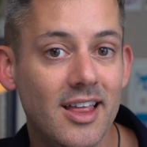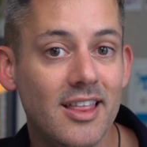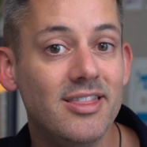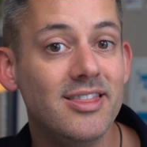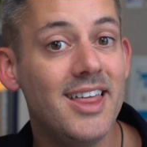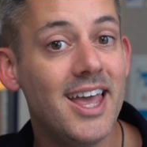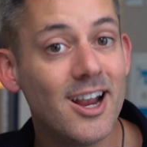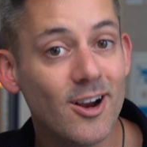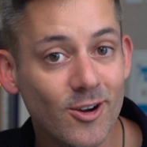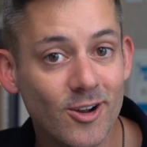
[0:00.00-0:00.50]
that
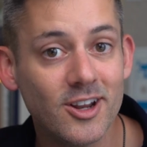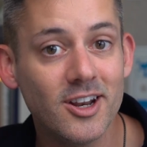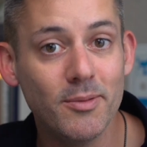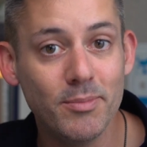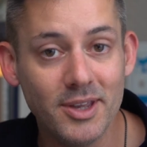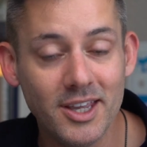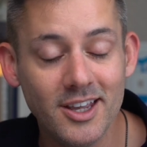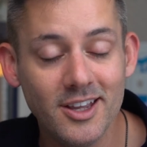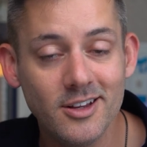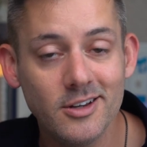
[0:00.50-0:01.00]
they are going to
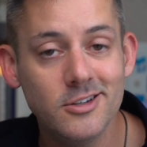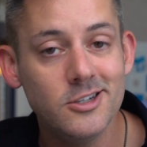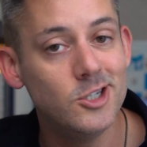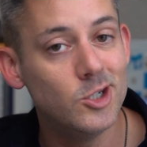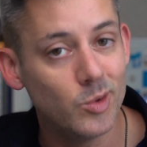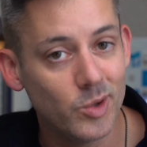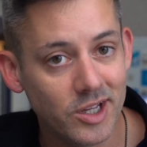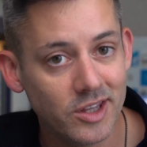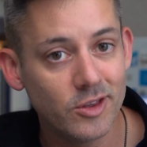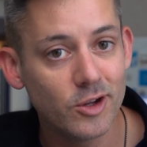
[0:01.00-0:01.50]
be
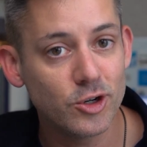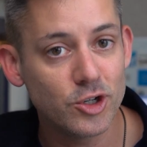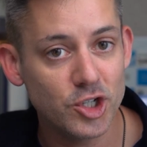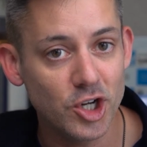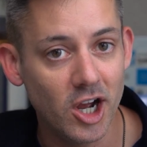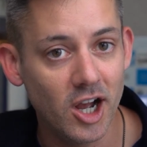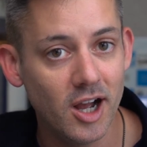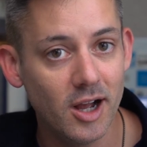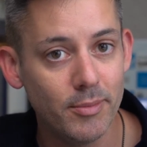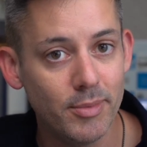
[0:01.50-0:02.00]
doing their
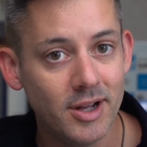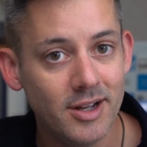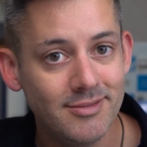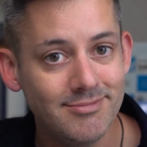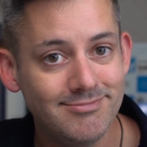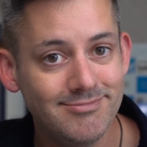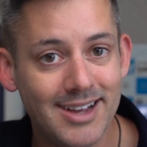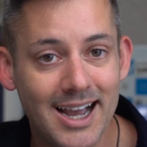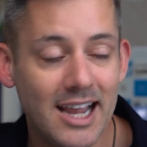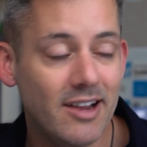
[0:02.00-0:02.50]
job.
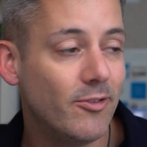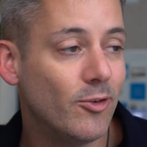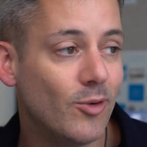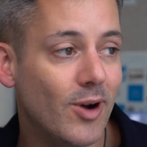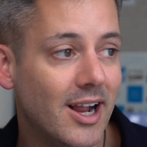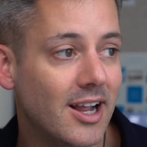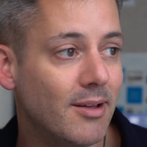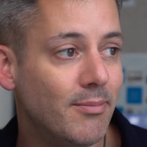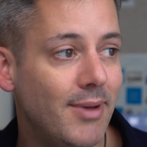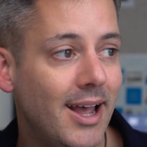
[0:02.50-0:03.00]
I even
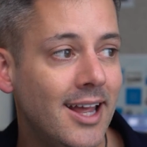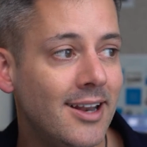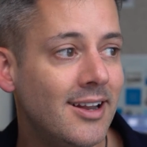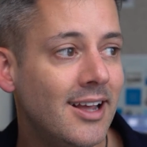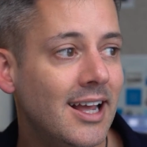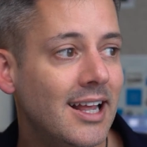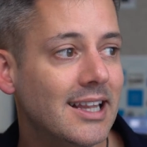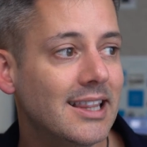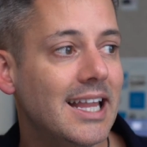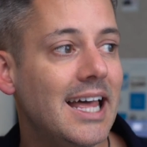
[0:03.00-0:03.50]
recommend
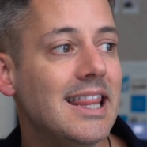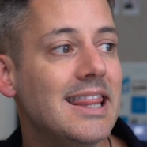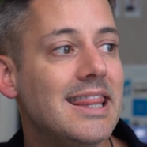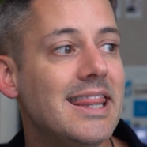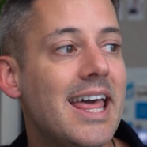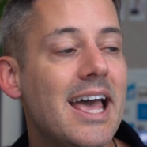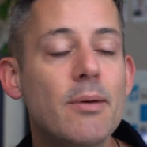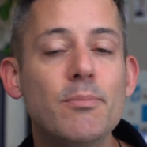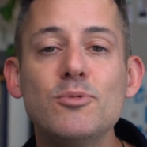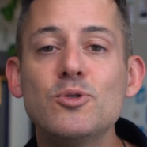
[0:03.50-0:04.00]
let
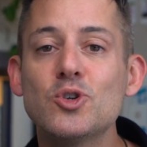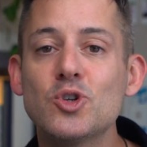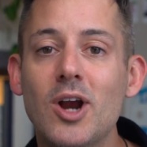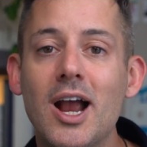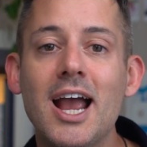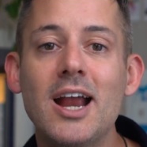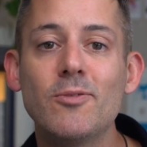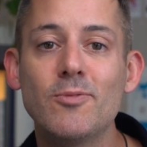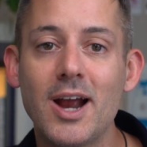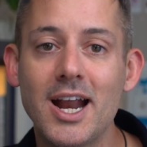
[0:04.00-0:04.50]
them
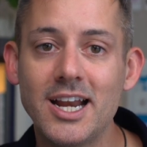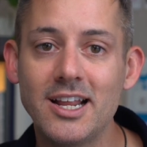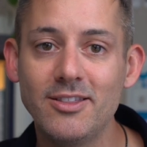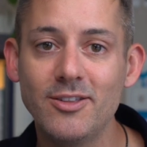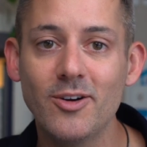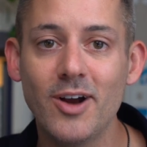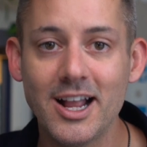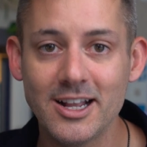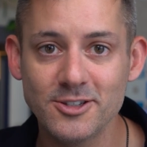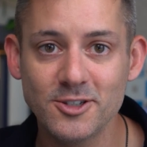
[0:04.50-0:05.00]
try writing
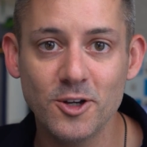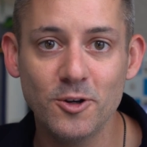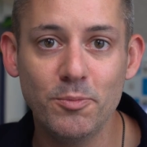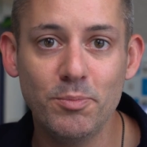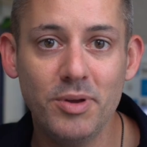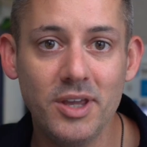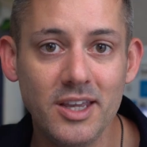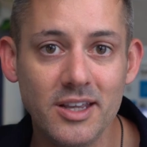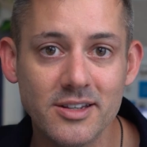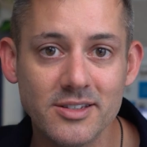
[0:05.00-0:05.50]
their
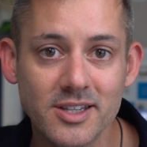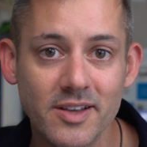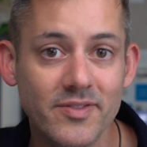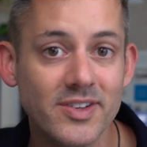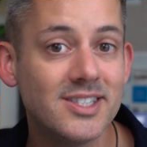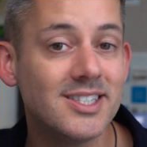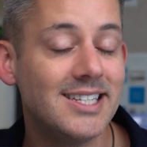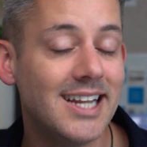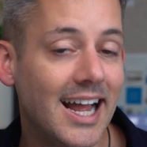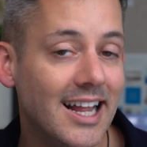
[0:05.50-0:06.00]
SOPs if
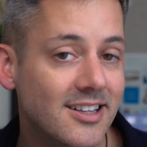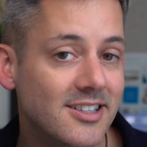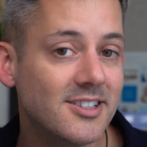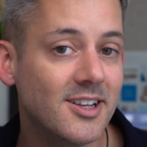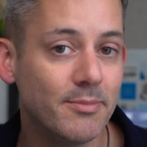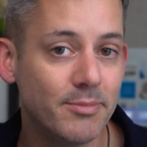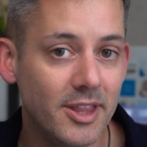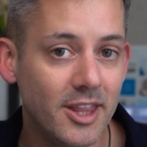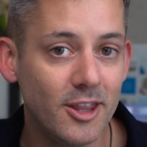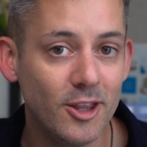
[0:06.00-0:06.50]
it's not
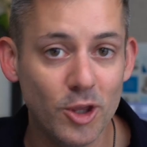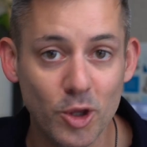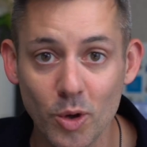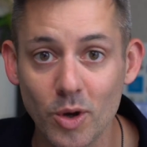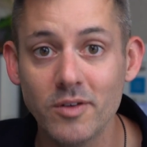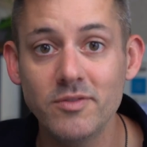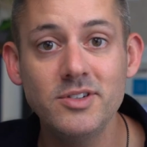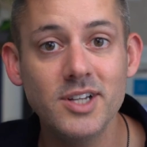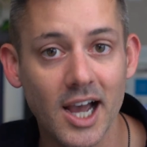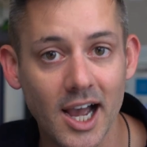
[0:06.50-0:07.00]
something that you
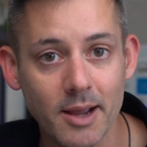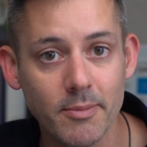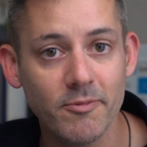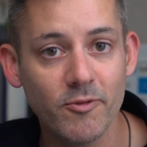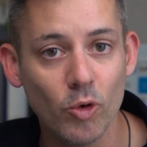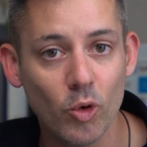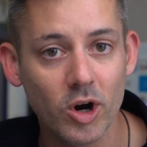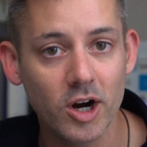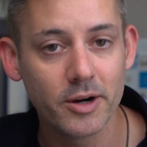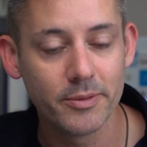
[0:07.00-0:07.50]
have time
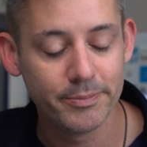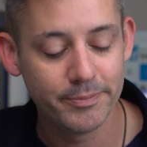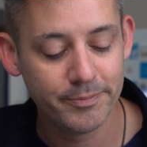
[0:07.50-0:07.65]
for.